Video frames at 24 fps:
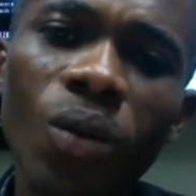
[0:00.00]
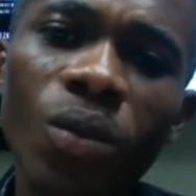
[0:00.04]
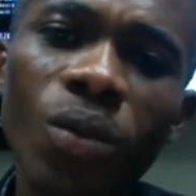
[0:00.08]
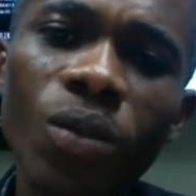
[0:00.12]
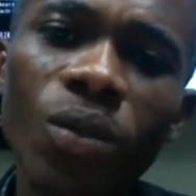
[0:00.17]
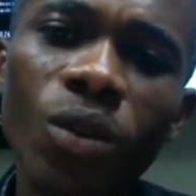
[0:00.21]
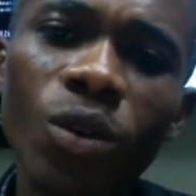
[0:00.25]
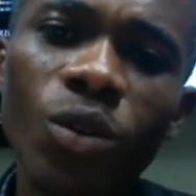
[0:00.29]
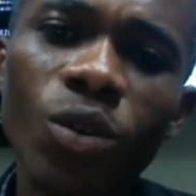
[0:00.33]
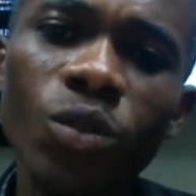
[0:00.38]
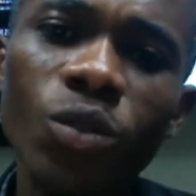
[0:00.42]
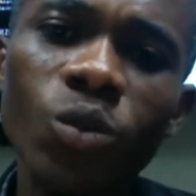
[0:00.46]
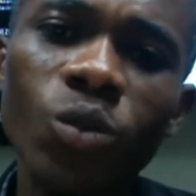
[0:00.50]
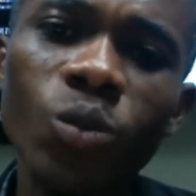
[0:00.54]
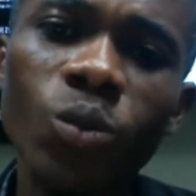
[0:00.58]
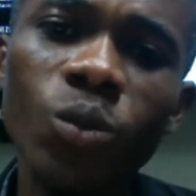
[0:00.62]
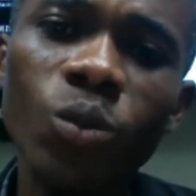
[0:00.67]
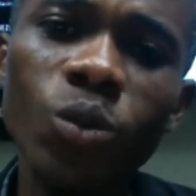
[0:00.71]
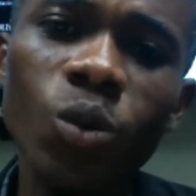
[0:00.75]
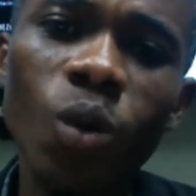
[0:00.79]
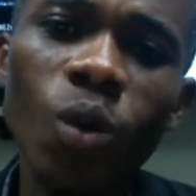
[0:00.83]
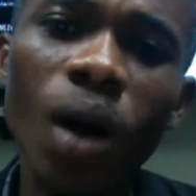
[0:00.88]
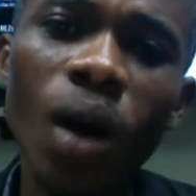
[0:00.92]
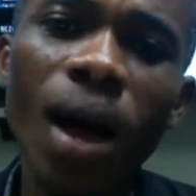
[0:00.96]
those
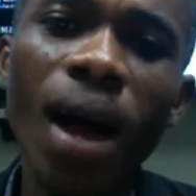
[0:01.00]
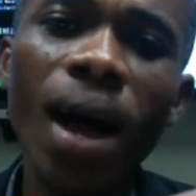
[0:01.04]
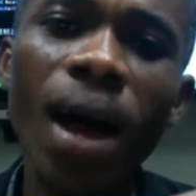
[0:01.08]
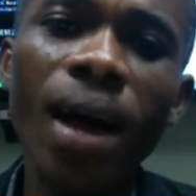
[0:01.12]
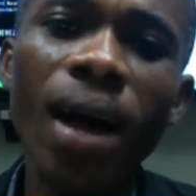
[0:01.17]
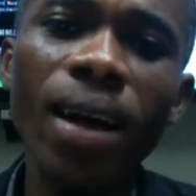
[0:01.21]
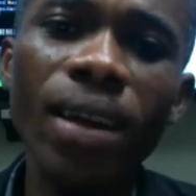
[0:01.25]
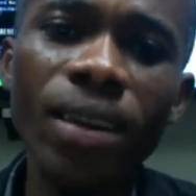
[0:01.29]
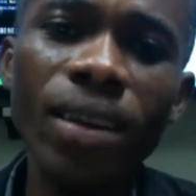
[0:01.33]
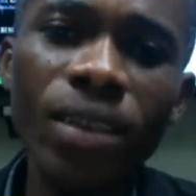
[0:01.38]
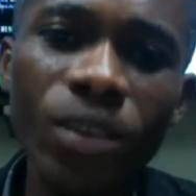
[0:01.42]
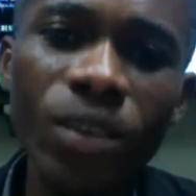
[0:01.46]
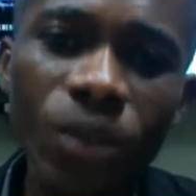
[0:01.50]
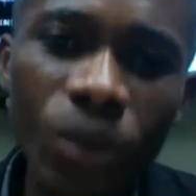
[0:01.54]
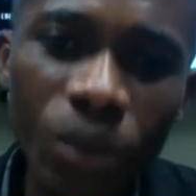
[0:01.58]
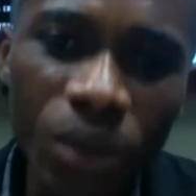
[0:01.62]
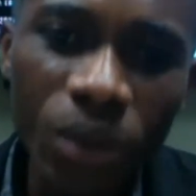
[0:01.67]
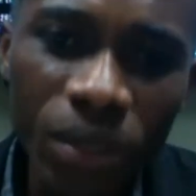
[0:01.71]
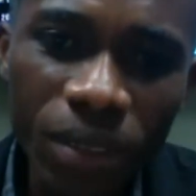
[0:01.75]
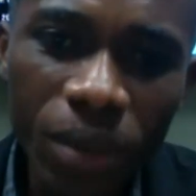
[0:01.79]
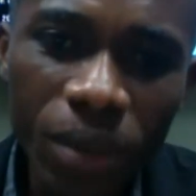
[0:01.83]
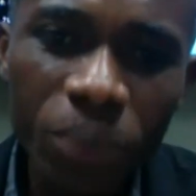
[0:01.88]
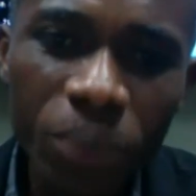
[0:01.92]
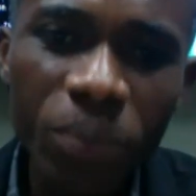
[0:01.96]
who are, you know,
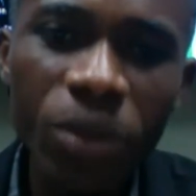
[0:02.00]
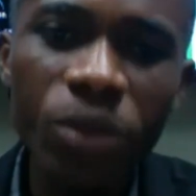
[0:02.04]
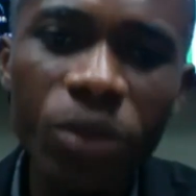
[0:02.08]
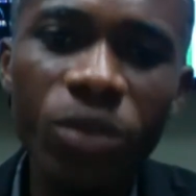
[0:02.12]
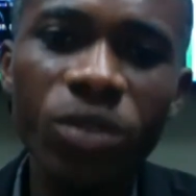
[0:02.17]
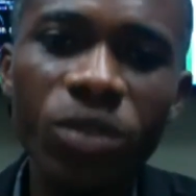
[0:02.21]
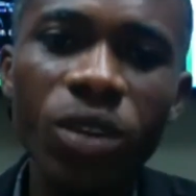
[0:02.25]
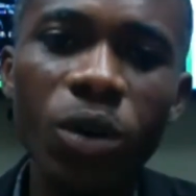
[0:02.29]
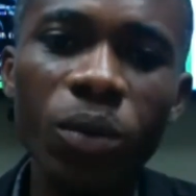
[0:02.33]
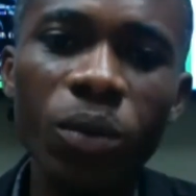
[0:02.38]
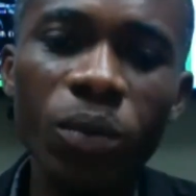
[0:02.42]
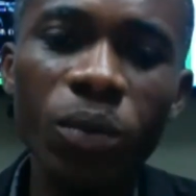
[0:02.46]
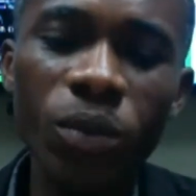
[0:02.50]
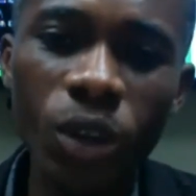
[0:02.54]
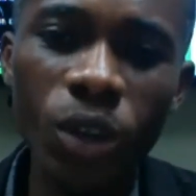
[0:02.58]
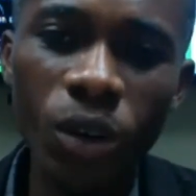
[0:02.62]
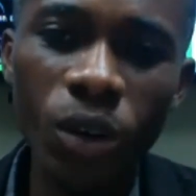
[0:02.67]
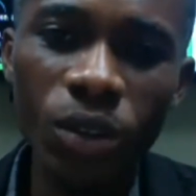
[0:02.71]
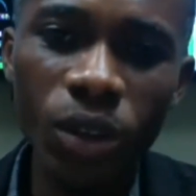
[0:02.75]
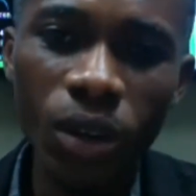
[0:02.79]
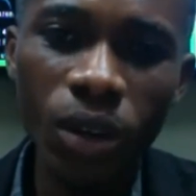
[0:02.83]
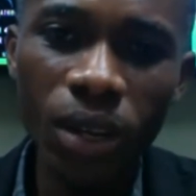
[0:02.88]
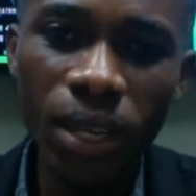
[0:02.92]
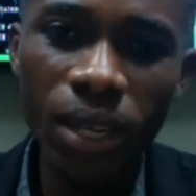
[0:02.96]
in the pews, or
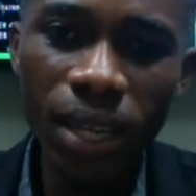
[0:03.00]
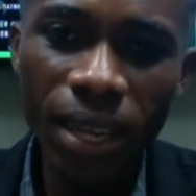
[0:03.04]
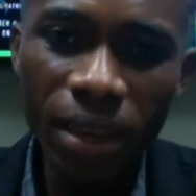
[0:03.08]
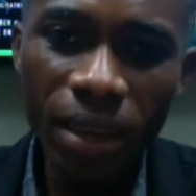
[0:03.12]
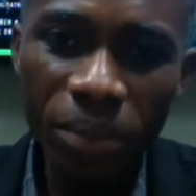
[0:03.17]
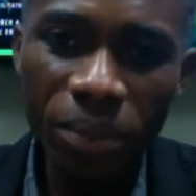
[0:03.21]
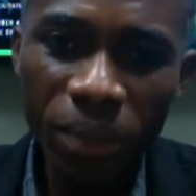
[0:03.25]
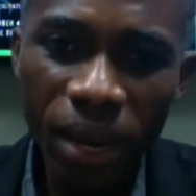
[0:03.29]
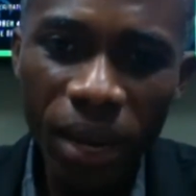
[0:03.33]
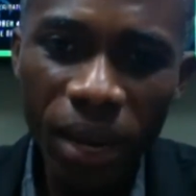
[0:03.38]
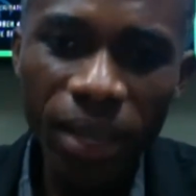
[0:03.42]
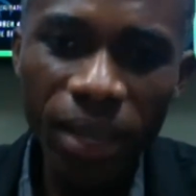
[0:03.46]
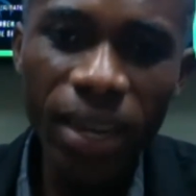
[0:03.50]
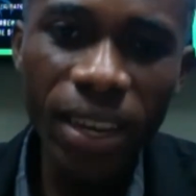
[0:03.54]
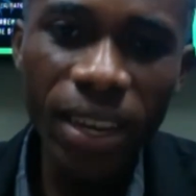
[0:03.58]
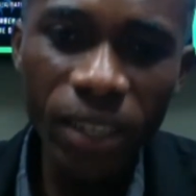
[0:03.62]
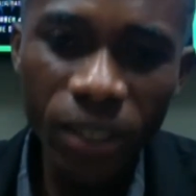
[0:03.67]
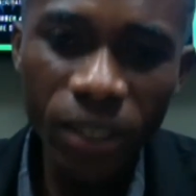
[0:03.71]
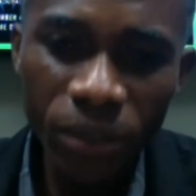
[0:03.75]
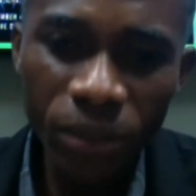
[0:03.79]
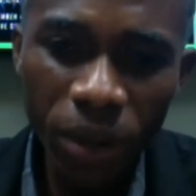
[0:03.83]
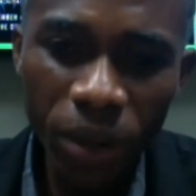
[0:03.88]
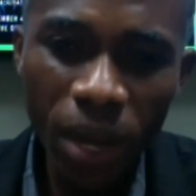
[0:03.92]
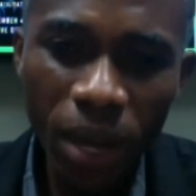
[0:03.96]
your laymen, lay
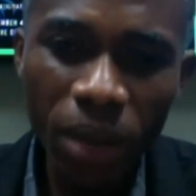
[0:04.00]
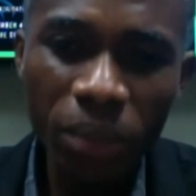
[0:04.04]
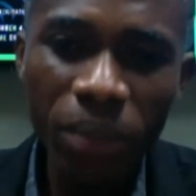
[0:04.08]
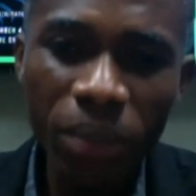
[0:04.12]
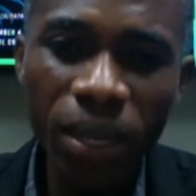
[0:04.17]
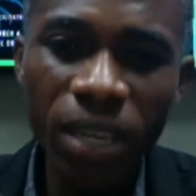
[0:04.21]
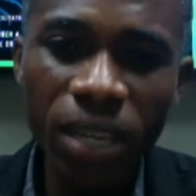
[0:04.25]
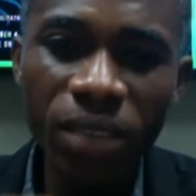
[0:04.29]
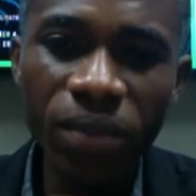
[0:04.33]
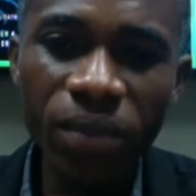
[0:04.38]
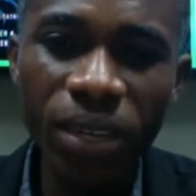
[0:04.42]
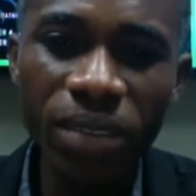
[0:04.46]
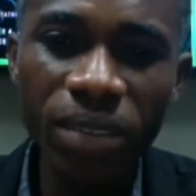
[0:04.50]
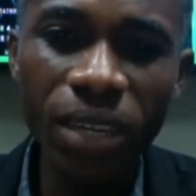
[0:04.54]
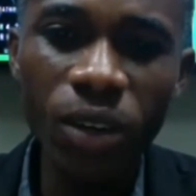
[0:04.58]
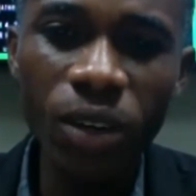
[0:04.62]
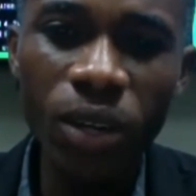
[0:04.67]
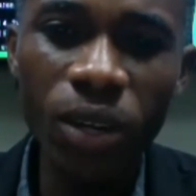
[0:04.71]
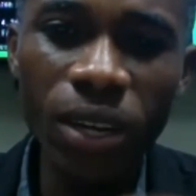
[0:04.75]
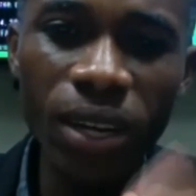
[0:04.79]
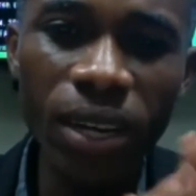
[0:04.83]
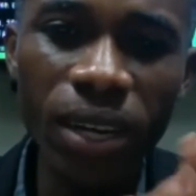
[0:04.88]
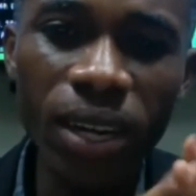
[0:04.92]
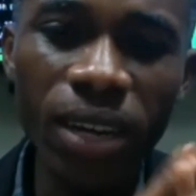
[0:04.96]
believers, or
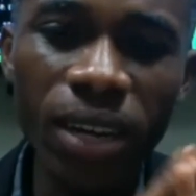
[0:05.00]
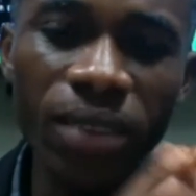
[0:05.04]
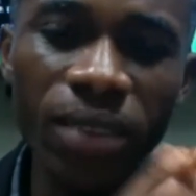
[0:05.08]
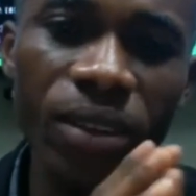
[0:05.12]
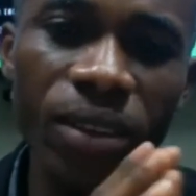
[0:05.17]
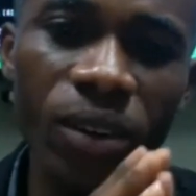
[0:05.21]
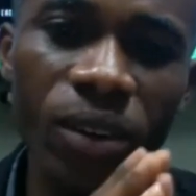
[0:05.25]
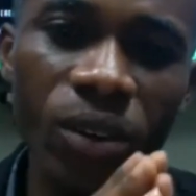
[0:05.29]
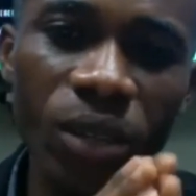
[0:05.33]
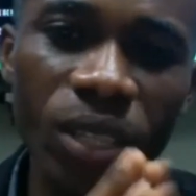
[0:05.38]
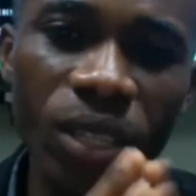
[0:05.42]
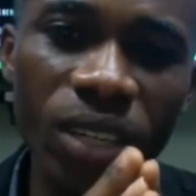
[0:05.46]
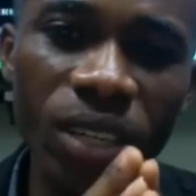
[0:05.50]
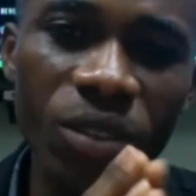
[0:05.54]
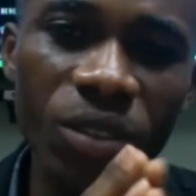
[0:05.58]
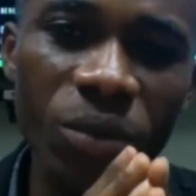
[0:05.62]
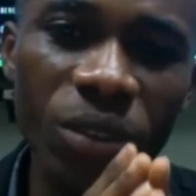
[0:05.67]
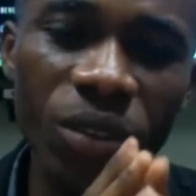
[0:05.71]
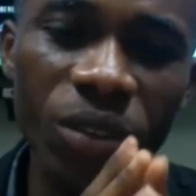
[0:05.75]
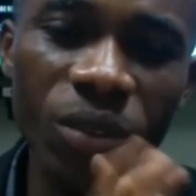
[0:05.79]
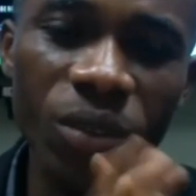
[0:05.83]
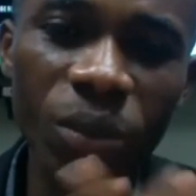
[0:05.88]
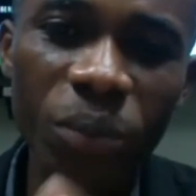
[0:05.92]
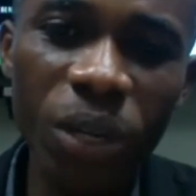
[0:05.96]
lay theologians, if
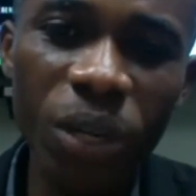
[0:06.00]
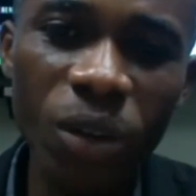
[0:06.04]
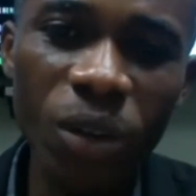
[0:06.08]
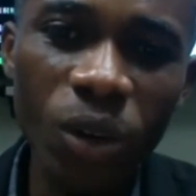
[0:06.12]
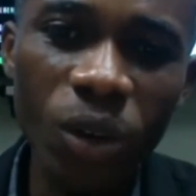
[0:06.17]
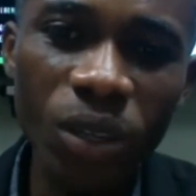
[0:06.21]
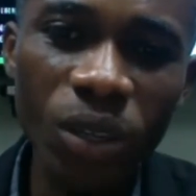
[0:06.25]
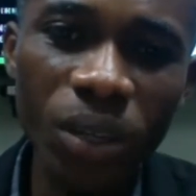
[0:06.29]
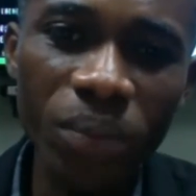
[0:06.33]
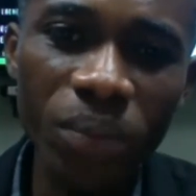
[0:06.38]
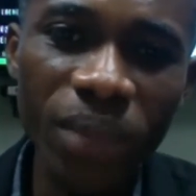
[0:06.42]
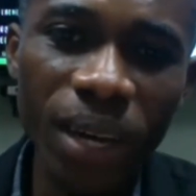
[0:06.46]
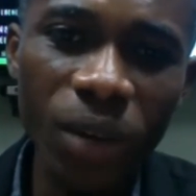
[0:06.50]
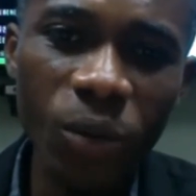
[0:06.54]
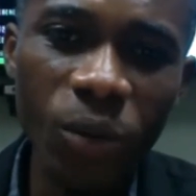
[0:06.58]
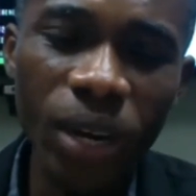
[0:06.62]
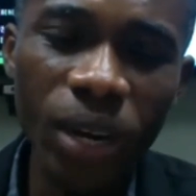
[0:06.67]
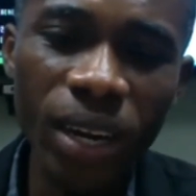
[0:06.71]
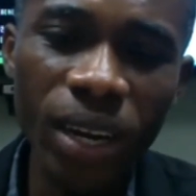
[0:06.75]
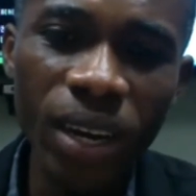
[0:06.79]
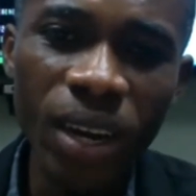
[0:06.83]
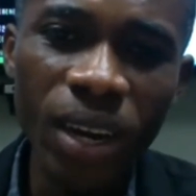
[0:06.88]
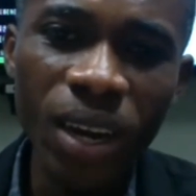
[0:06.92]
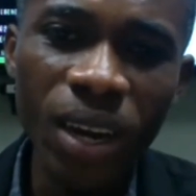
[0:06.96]
you may call them that
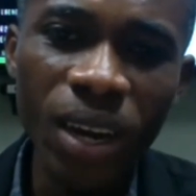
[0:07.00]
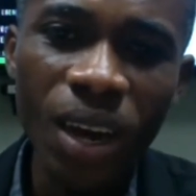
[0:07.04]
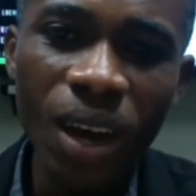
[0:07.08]
way,